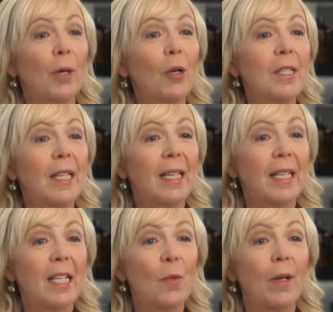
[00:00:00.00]
Protein
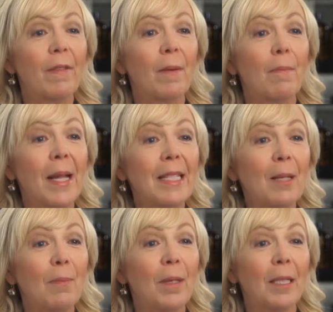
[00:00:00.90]
is one of the
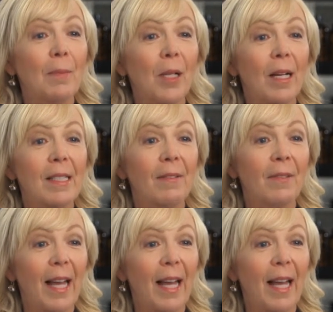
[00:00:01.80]
basic building blocks of